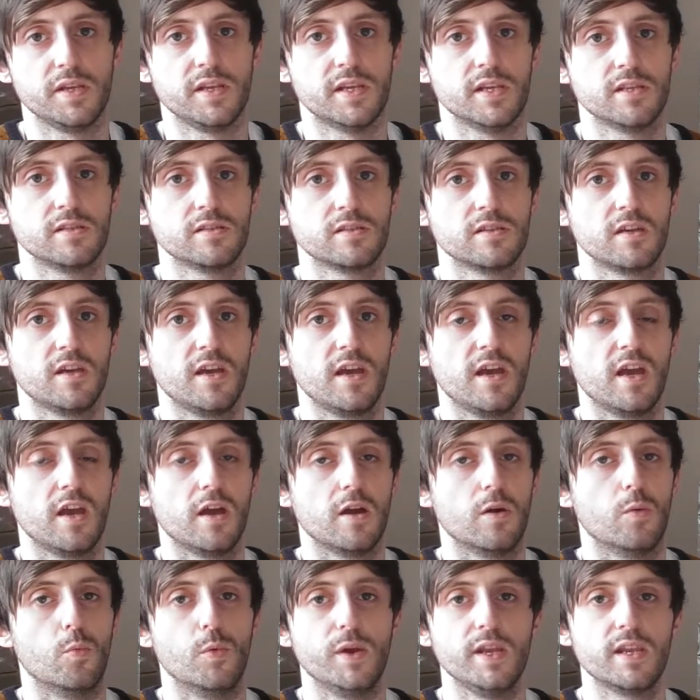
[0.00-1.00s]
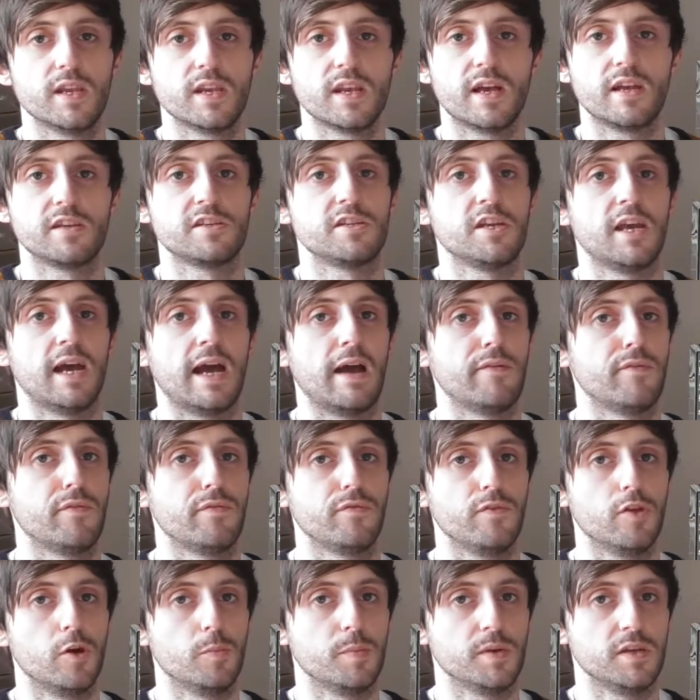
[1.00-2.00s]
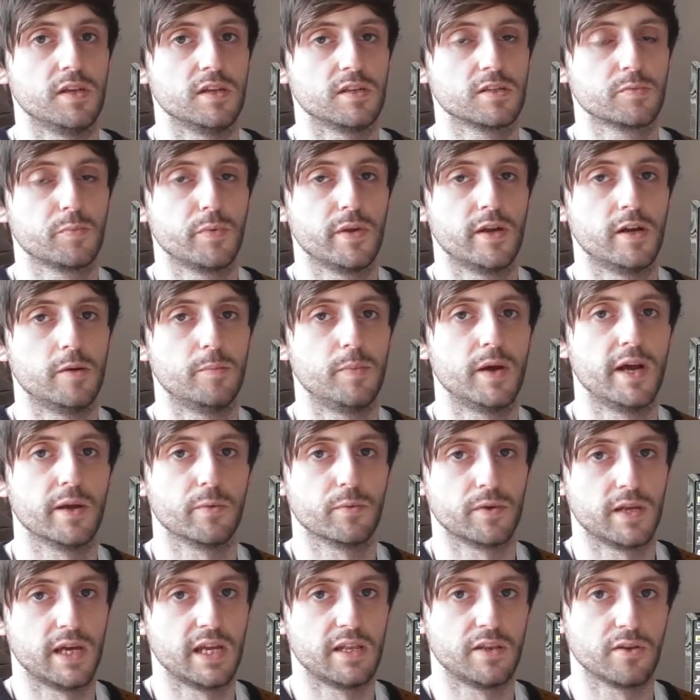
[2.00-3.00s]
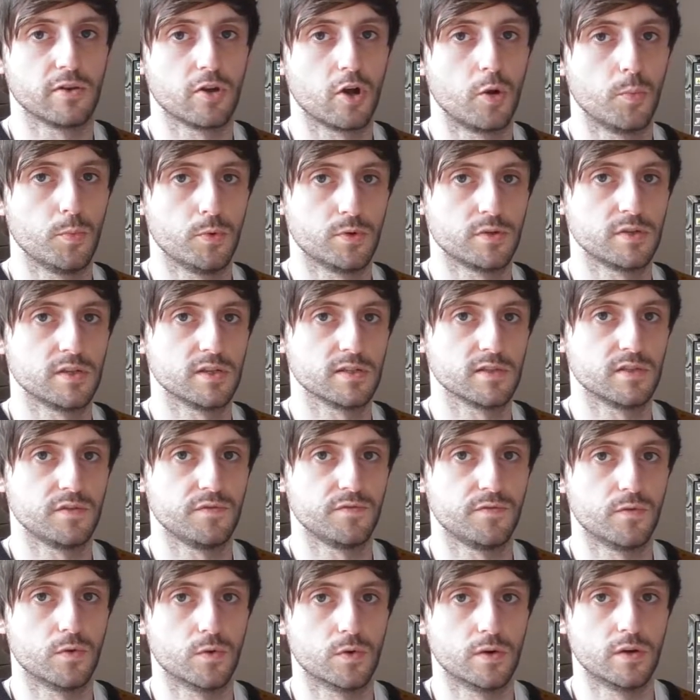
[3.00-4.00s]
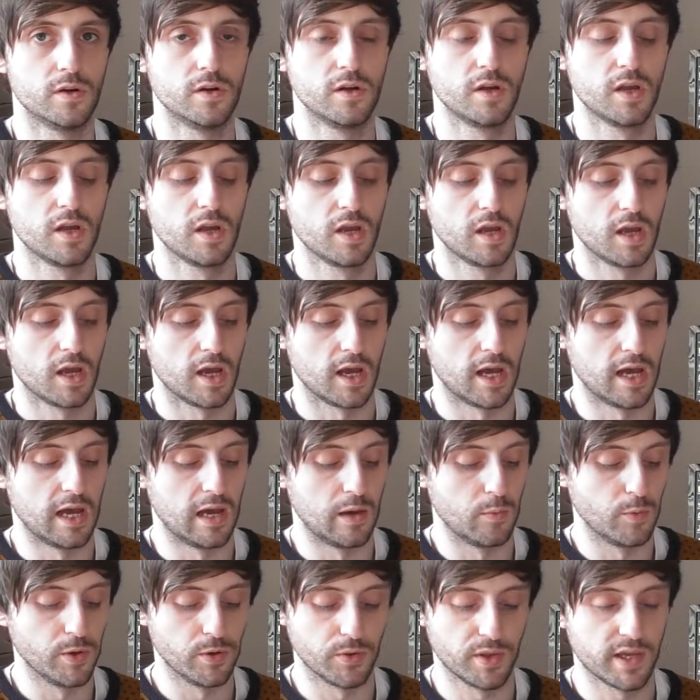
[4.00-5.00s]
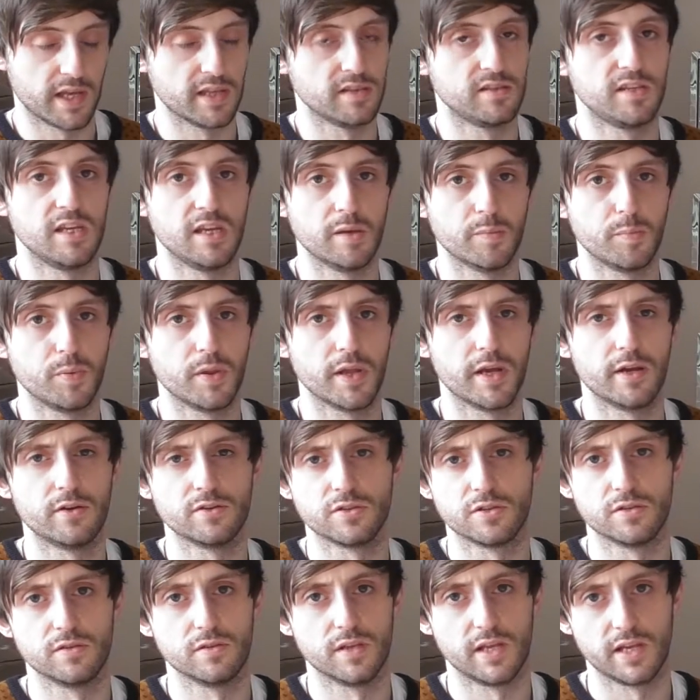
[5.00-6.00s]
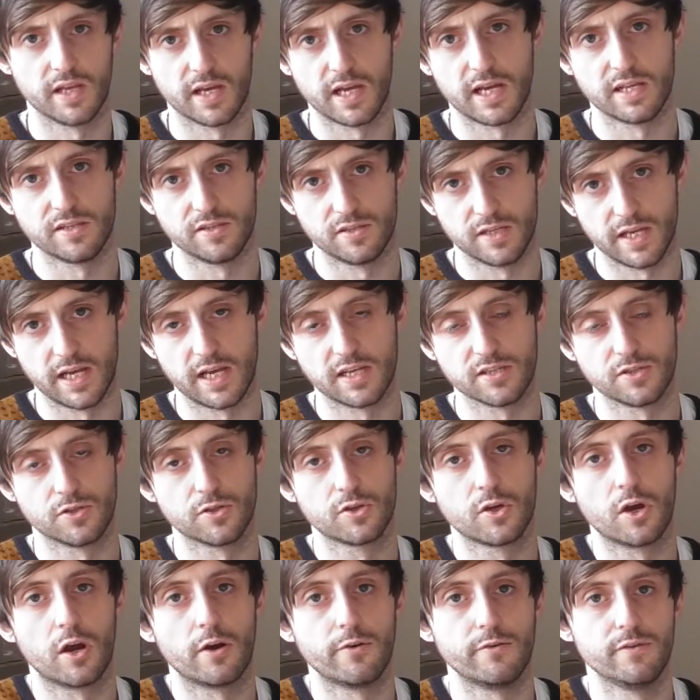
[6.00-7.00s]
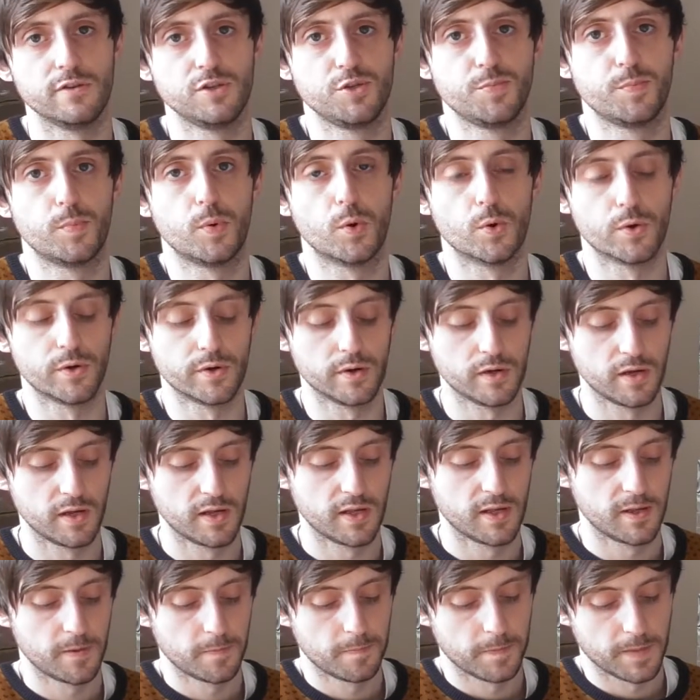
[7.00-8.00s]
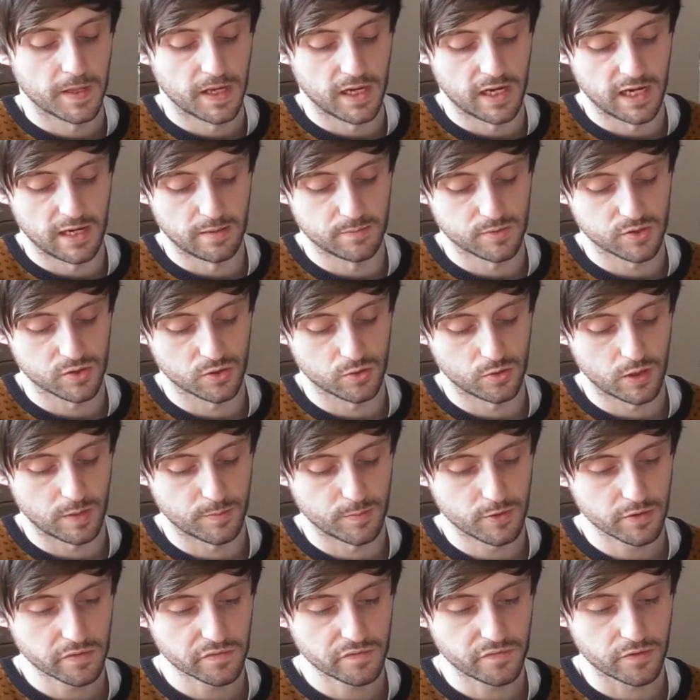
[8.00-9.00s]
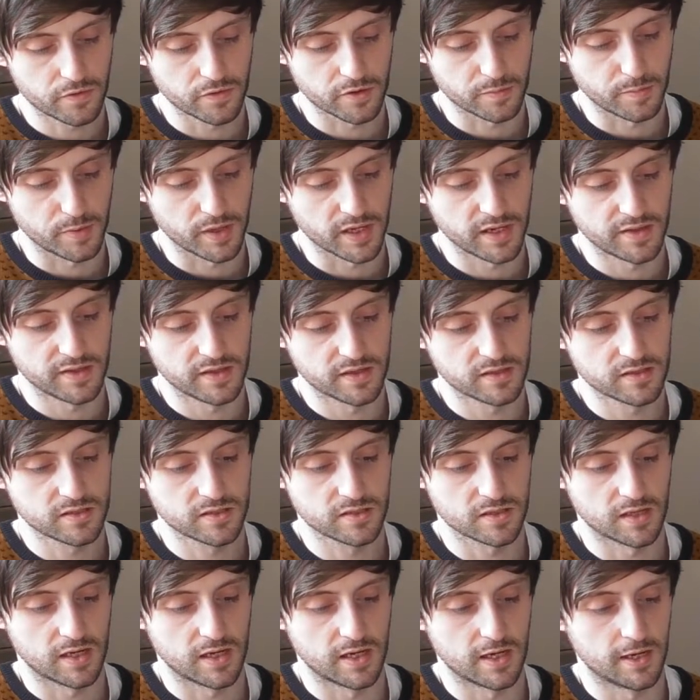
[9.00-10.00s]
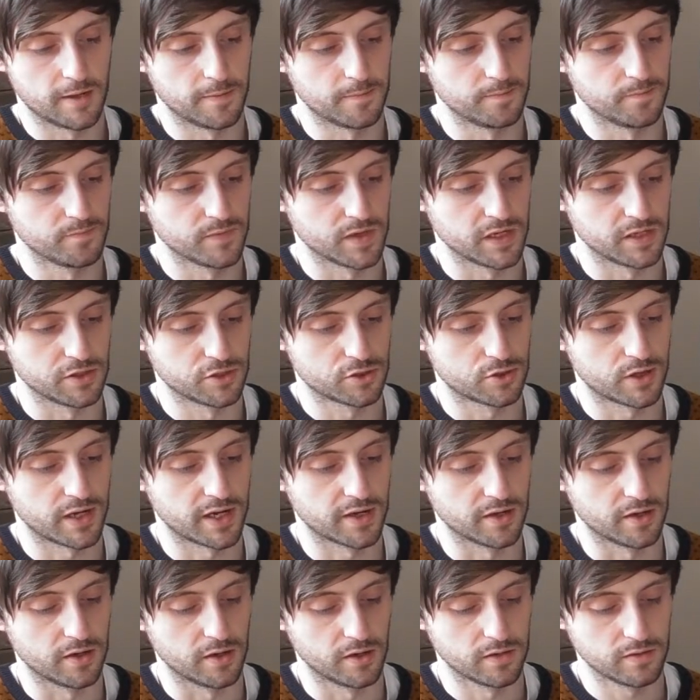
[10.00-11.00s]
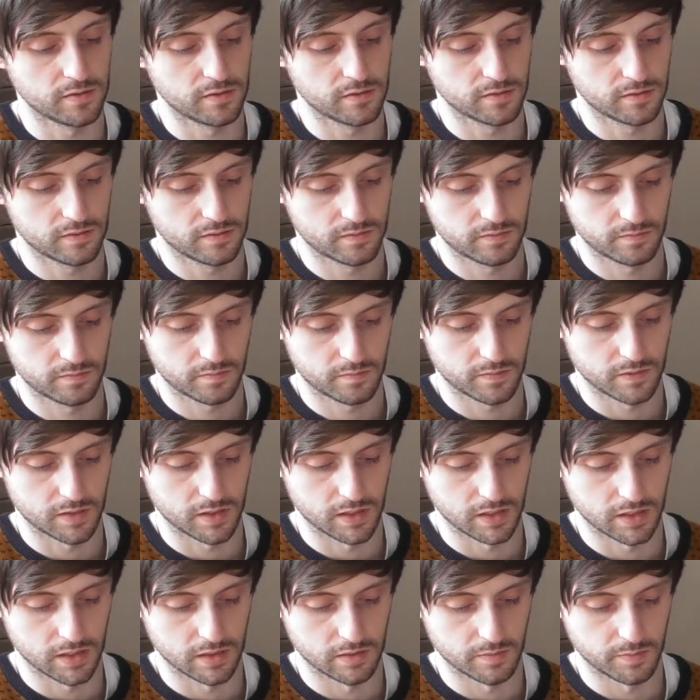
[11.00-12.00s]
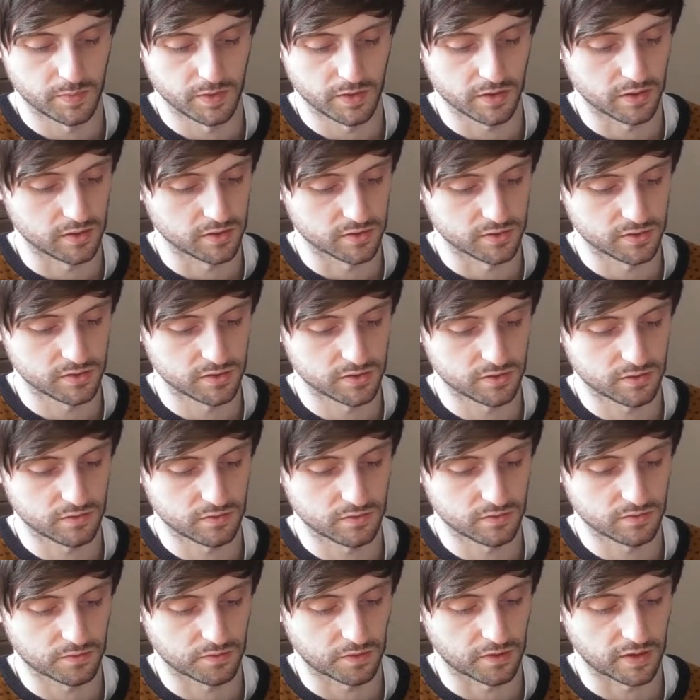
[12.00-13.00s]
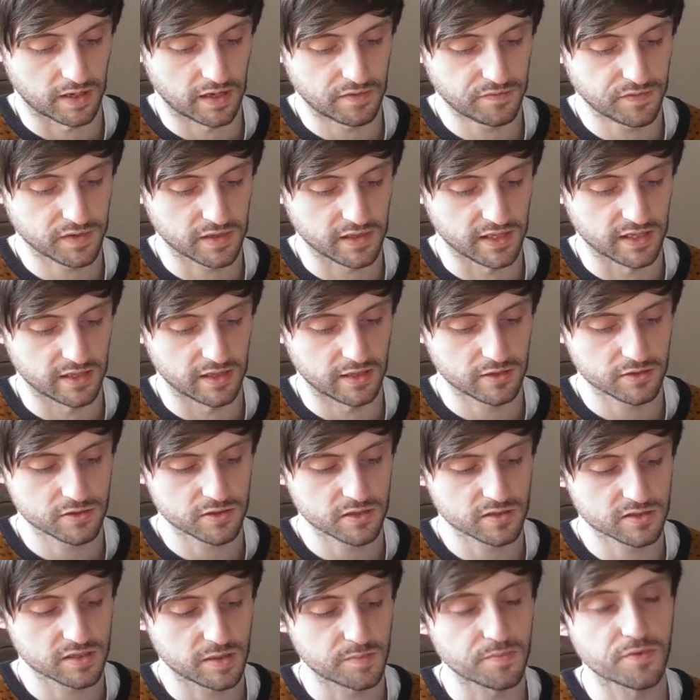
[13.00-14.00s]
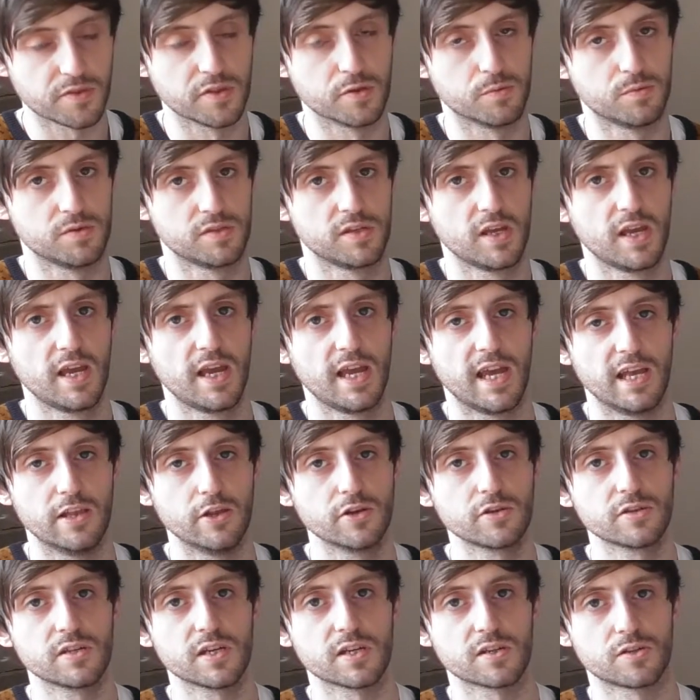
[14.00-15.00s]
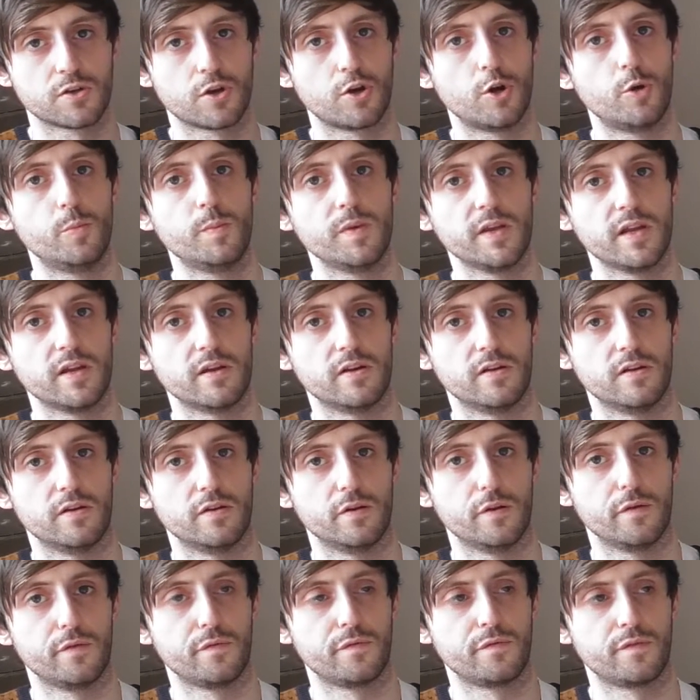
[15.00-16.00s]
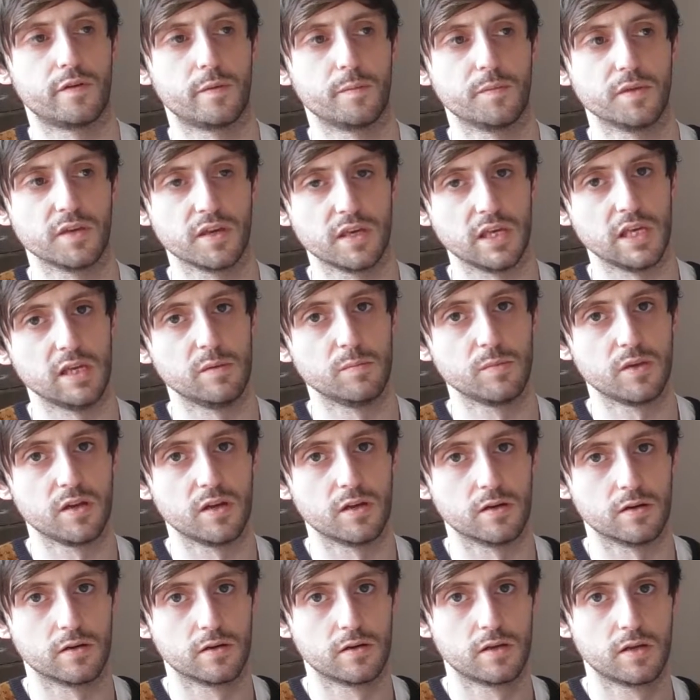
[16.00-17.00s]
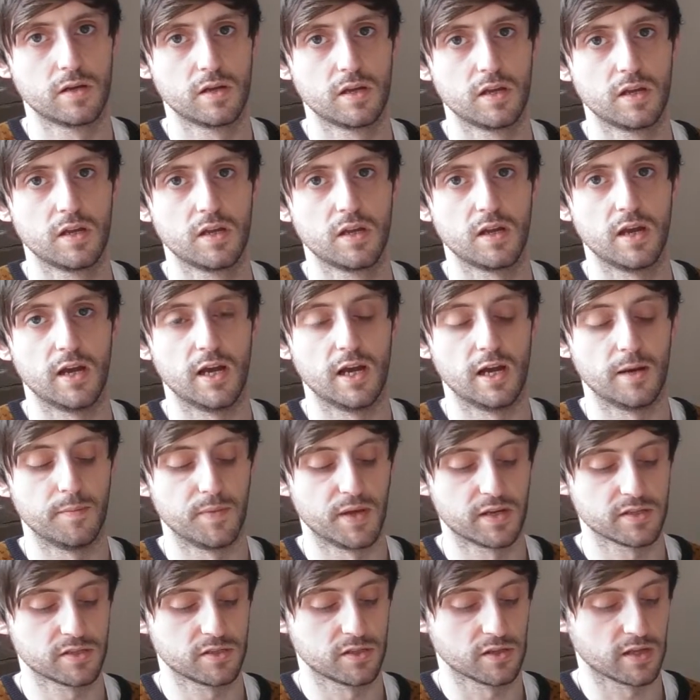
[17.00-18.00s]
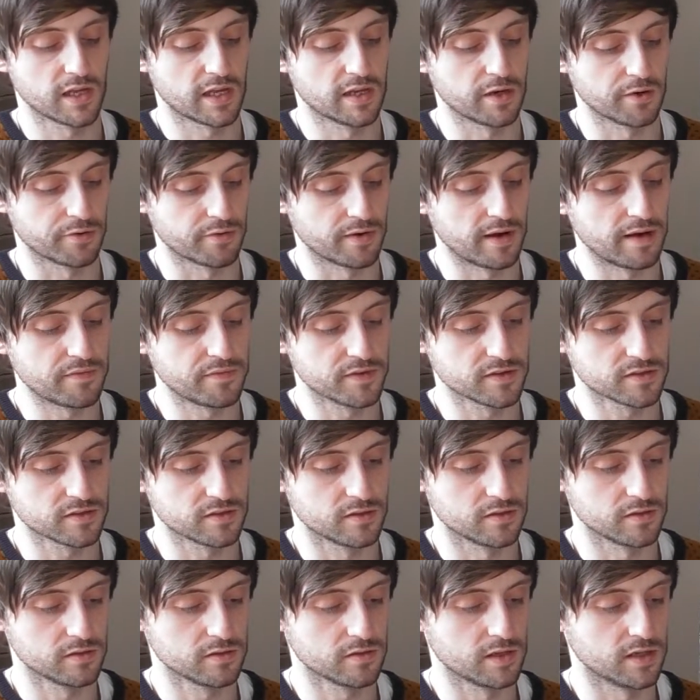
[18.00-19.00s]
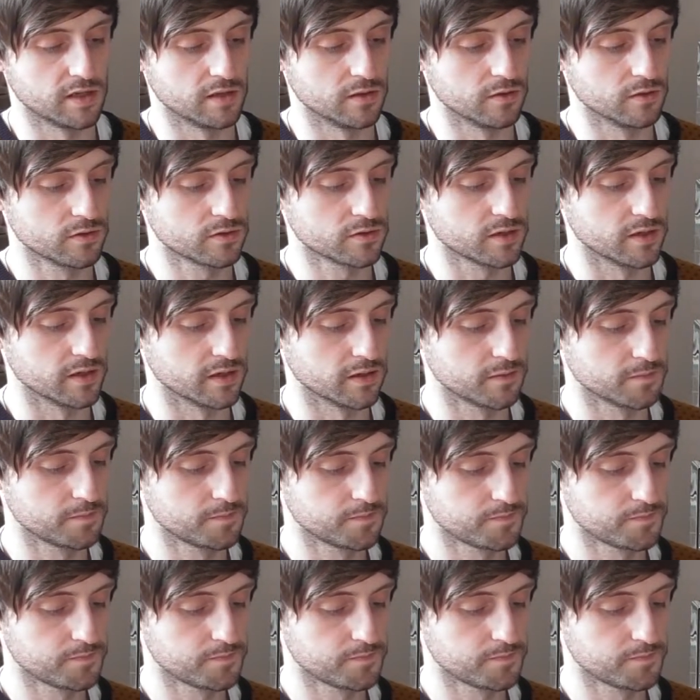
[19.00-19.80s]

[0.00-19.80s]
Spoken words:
disk. We didn't actually have a floppy disk player back when I had the Commodore 64. We only had tape players, and it has the cartridge port. So I'm looking forward to playing this and trying it out, because graphically it looks like something it looks like Terminator from the Game Gear. That's the kind of graphics that it looks like.